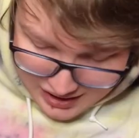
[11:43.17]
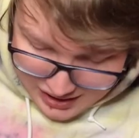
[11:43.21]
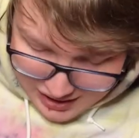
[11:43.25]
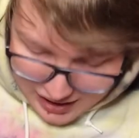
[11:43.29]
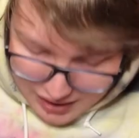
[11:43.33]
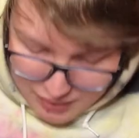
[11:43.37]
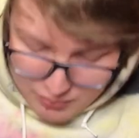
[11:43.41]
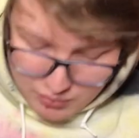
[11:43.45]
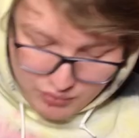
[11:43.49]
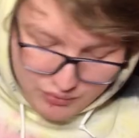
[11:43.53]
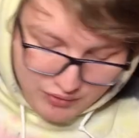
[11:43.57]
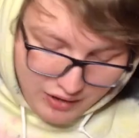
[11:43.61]

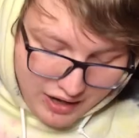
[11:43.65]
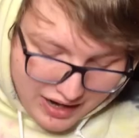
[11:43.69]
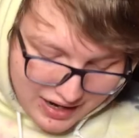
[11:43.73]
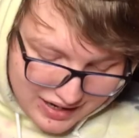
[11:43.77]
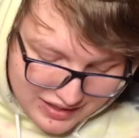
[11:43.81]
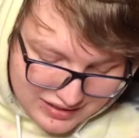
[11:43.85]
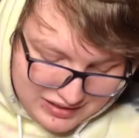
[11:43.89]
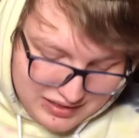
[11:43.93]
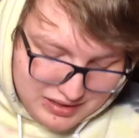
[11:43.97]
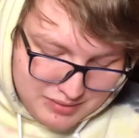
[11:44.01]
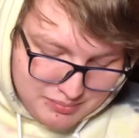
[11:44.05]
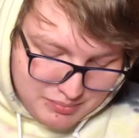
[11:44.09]
I will
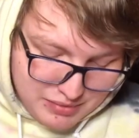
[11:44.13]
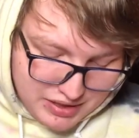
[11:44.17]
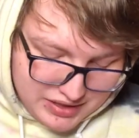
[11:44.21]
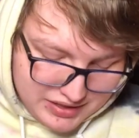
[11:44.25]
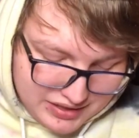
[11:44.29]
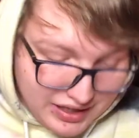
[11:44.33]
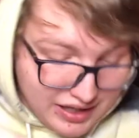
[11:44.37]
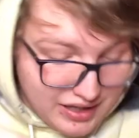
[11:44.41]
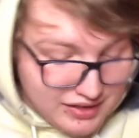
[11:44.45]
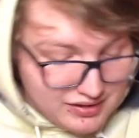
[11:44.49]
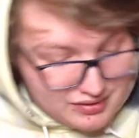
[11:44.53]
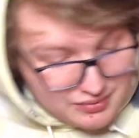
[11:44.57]
highly admit
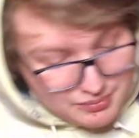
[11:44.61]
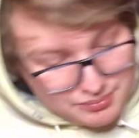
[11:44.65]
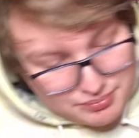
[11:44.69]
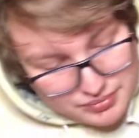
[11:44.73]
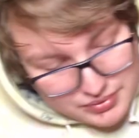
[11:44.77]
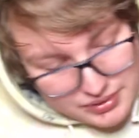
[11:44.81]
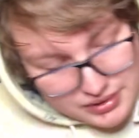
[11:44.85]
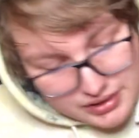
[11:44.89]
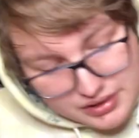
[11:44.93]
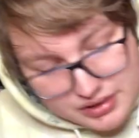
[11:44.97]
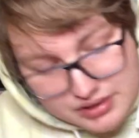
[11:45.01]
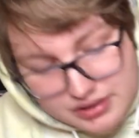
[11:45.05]
that,
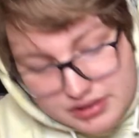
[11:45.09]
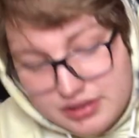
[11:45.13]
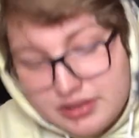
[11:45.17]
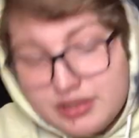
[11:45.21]
but...